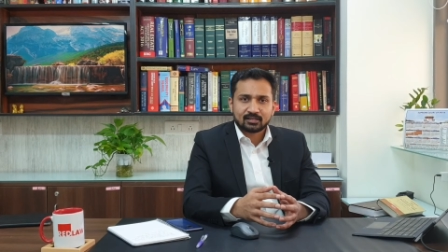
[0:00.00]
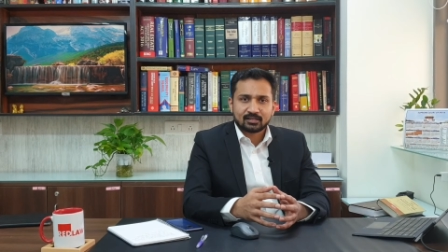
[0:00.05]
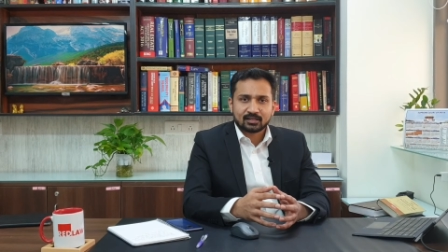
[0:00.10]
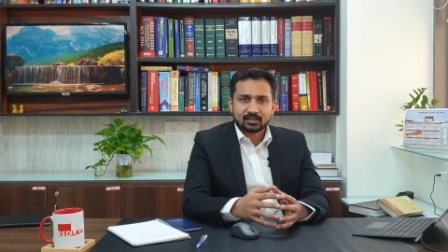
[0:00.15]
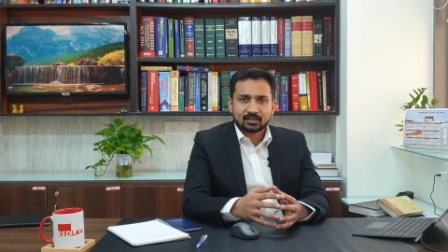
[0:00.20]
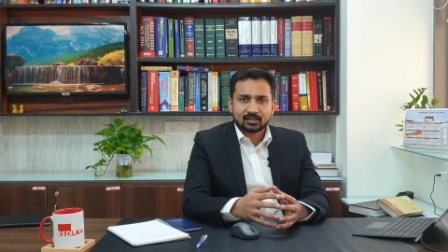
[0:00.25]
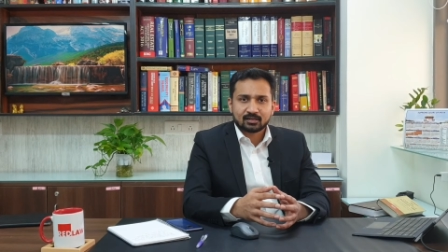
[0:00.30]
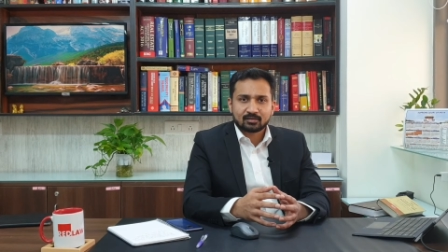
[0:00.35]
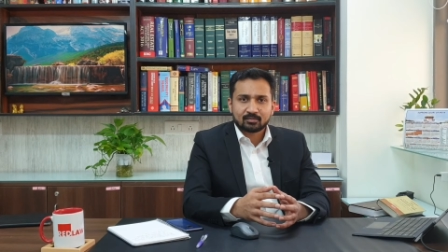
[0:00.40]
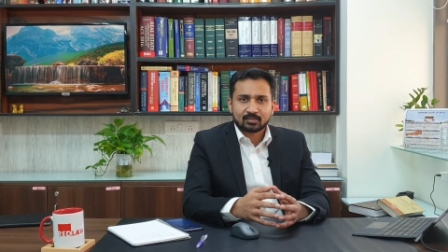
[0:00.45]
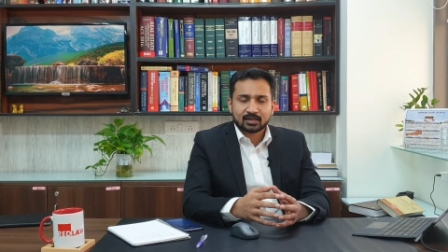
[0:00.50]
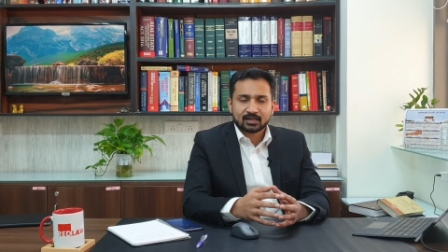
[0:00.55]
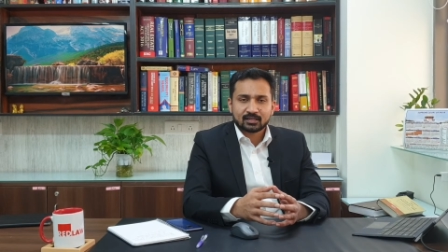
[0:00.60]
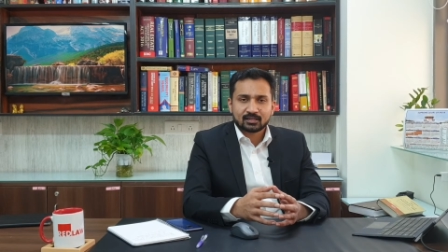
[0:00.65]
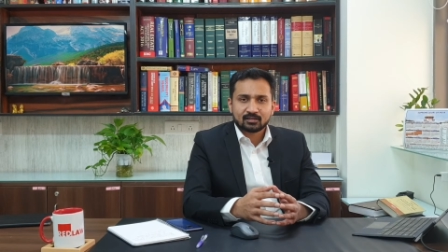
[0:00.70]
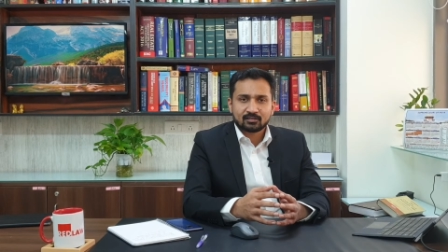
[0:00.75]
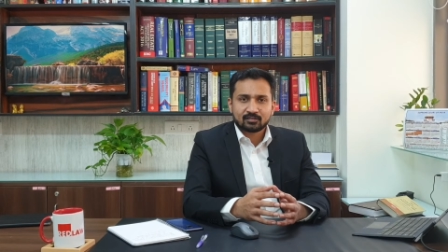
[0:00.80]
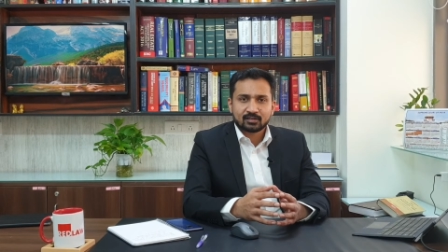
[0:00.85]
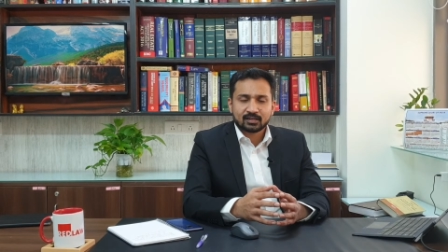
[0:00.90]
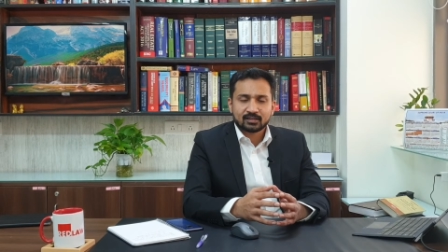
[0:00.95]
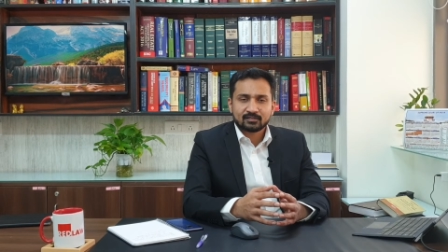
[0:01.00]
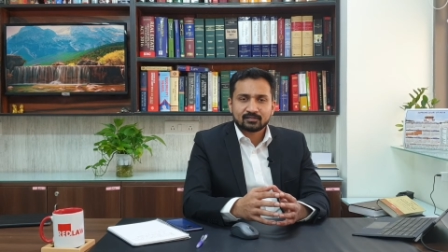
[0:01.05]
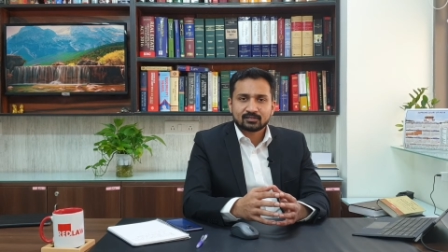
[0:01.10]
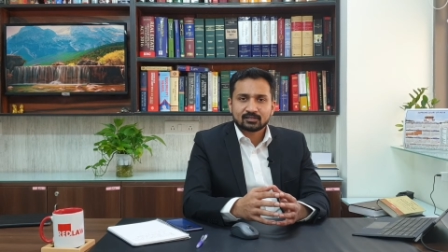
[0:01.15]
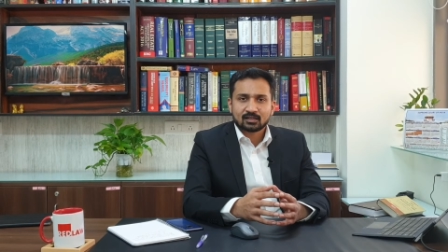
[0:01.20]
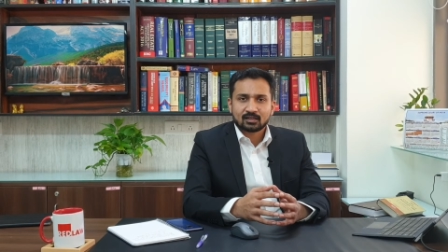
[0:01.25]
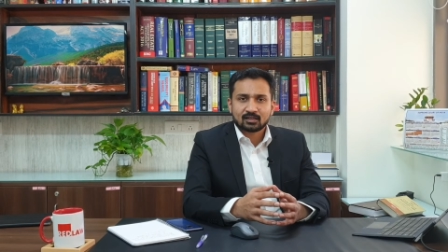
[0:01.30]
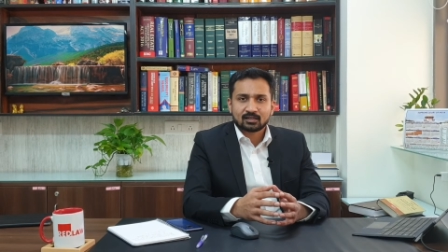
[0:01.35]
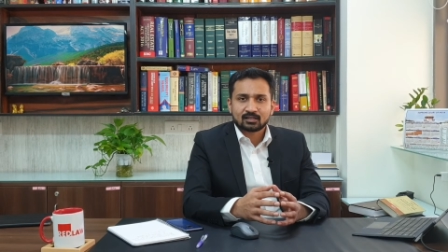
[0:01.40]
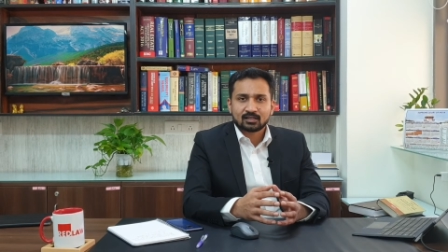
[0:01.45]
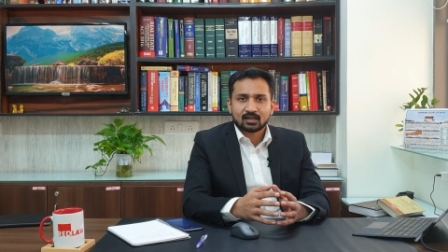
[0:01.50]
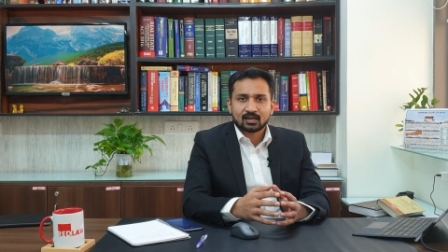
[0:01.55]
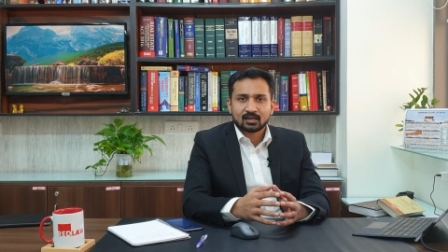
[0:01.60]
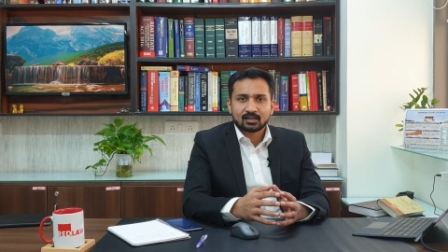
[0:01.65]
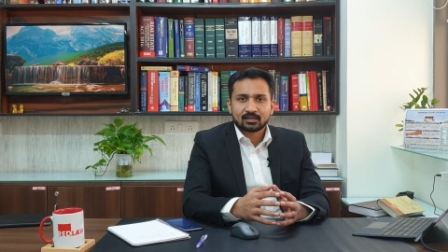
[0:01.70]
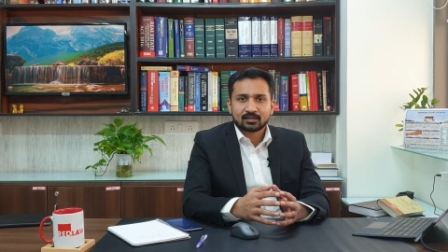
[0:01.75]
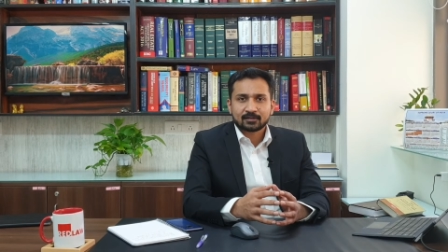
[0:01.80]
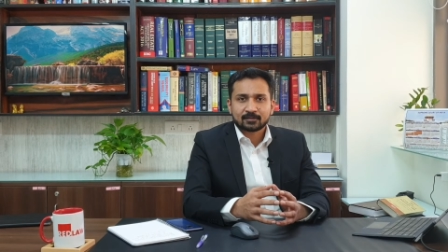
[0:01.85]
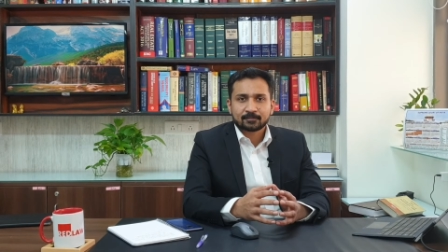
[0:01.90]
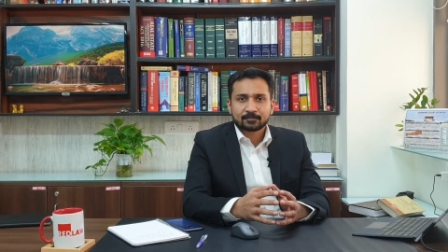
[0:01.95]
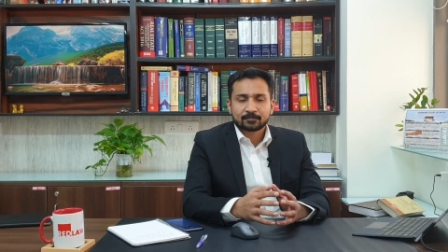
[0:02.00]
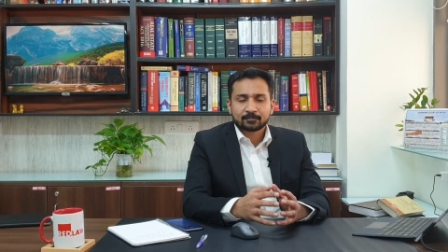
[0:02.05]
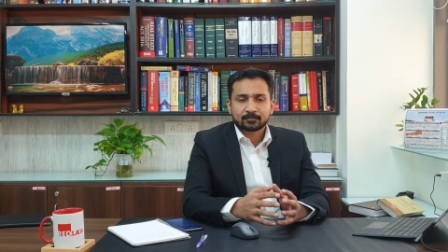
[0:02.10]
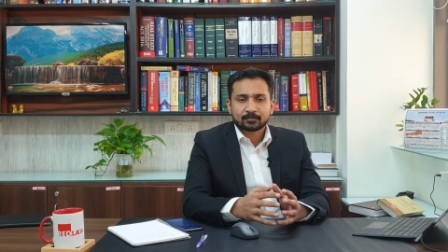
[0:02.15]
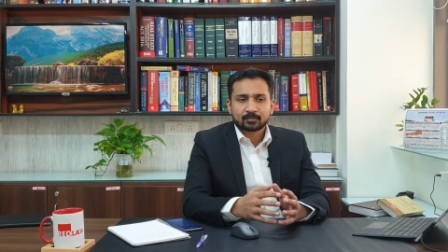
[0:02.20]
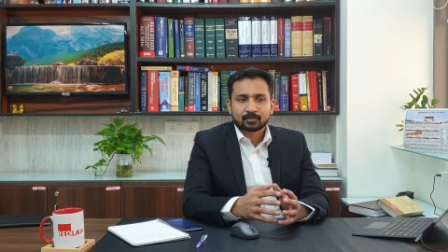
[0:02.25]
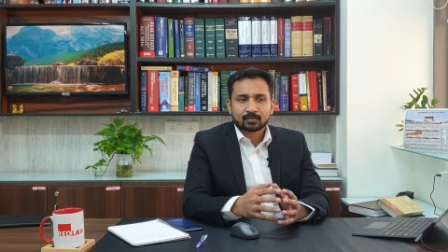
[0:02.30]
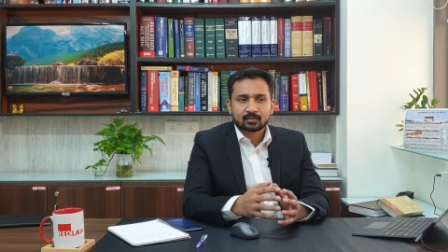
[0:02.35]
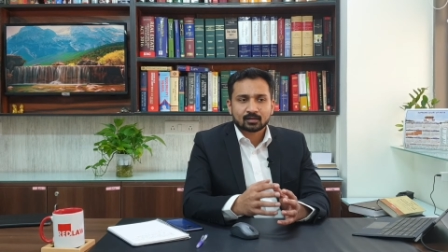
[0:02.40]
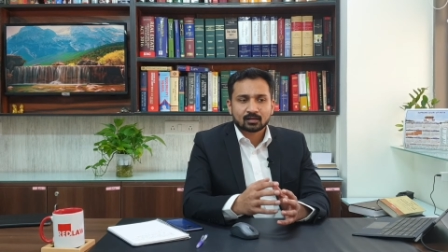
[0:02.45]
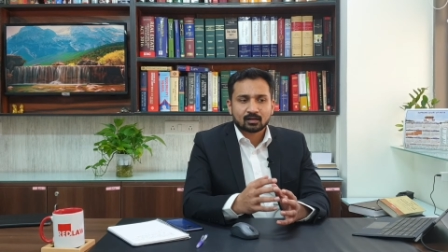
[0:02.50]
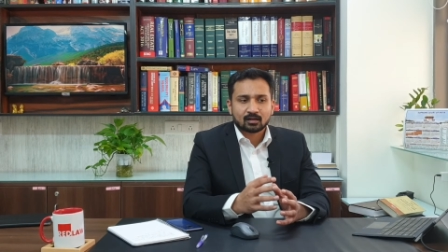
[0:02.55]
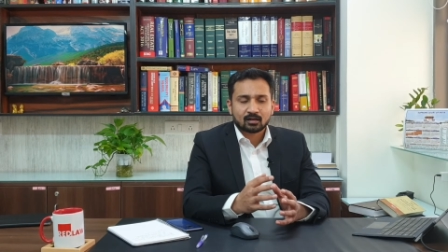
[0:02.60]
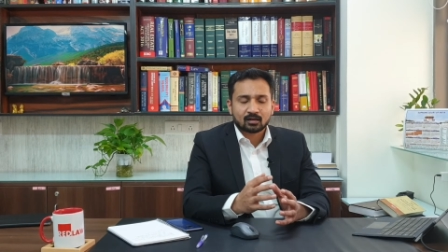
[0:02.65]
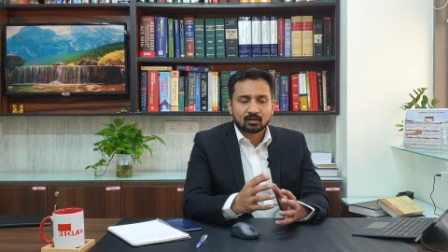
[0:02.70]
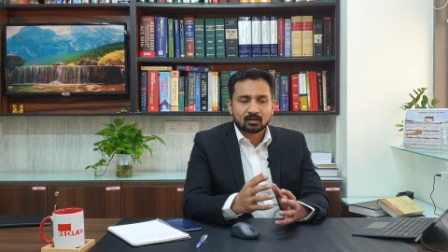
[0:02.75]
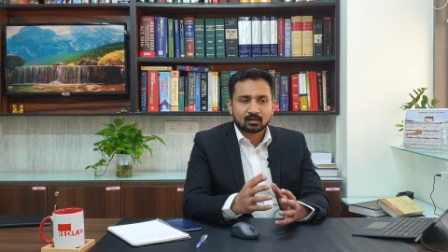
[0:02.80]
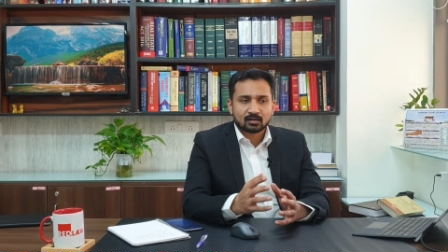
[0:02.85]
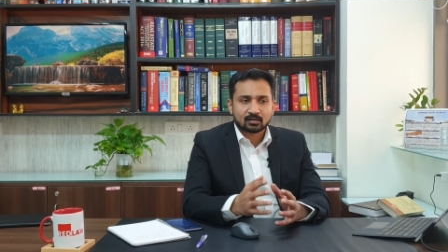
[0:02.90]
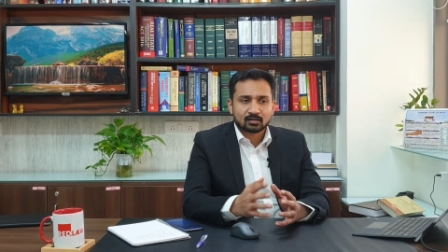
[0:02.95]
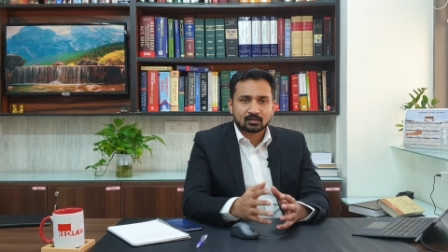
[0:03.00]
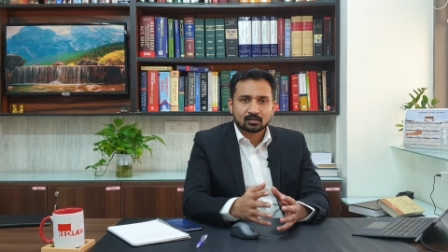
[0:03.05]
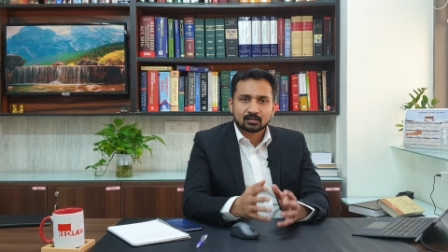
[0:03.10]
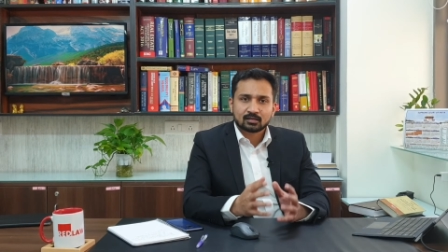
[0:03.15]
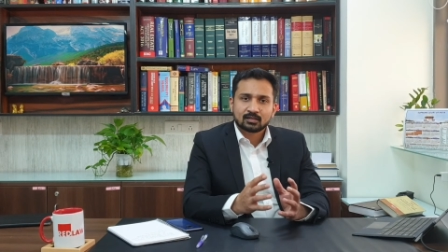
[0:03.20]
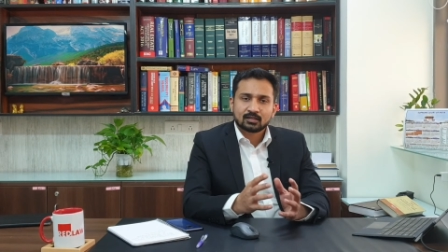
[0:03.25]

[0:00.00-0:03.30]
taken by the wives are that uh,